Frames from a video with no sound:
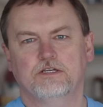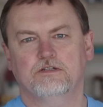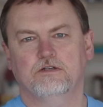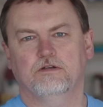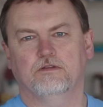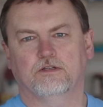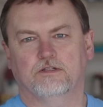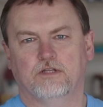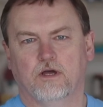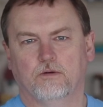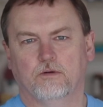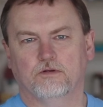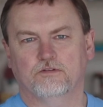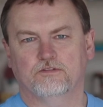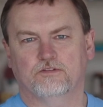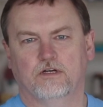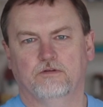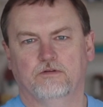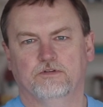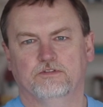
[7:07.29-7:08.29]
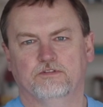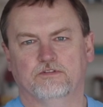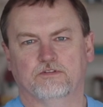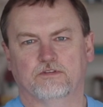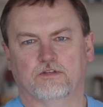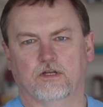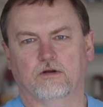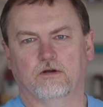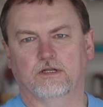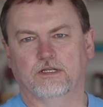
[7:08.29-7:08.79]
sure the total surface is
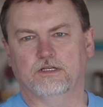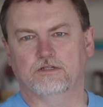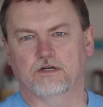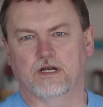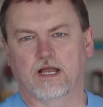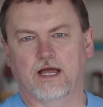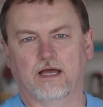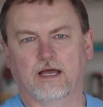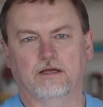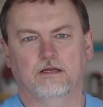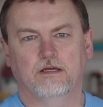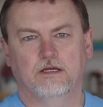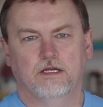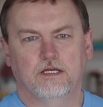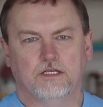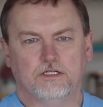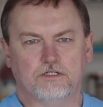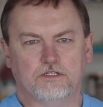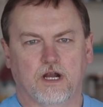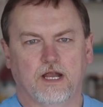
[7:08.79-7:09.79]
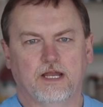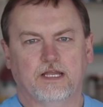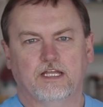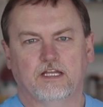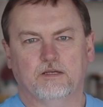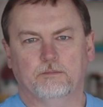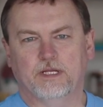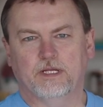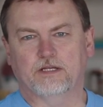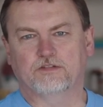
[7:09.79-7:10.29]
thoroughly dry. Drying
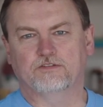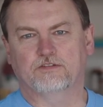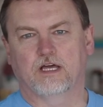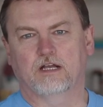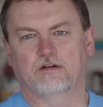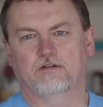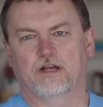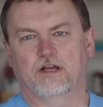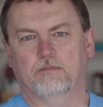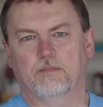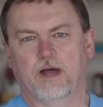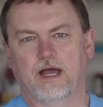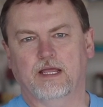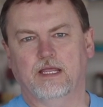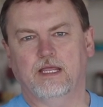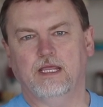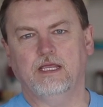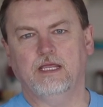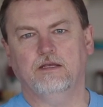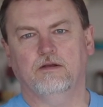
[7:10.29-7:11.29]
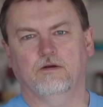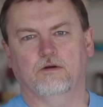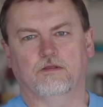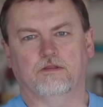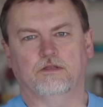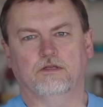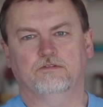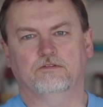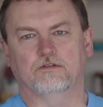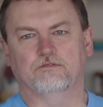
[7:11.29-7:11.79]
can be accelerated by heat or
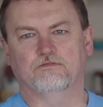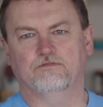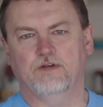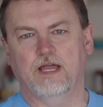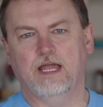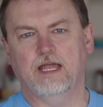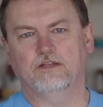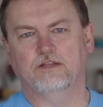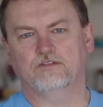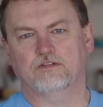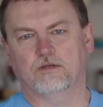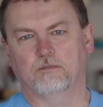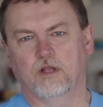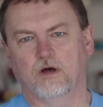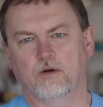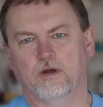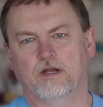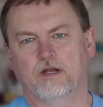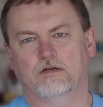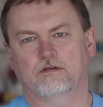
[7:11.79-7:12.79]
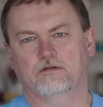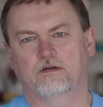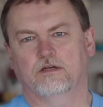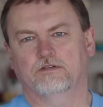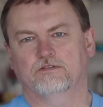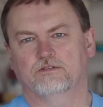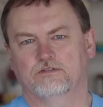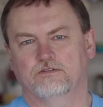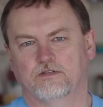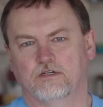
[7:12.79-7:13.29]
the use of fans to blow air
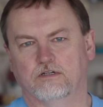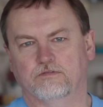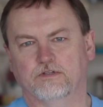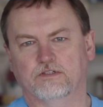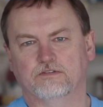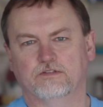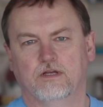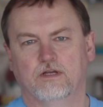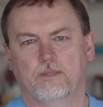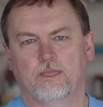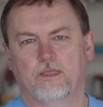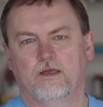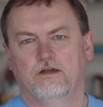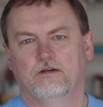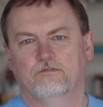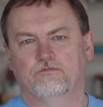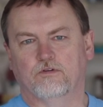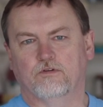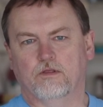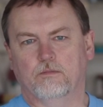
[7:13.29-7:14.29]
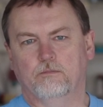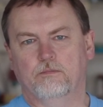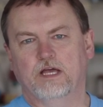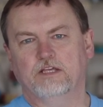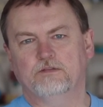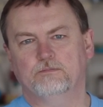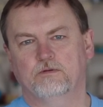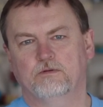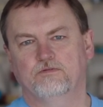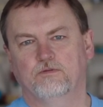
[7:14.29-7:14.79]
across the surface. For the
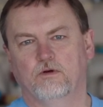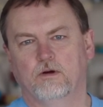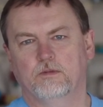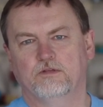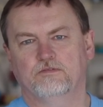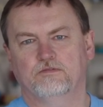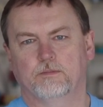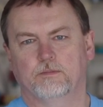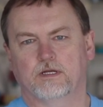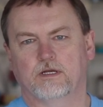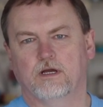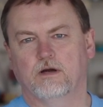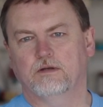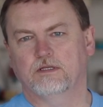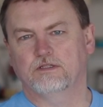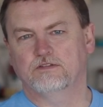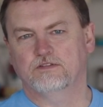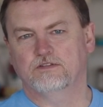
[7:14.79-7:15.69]
best performance from a coating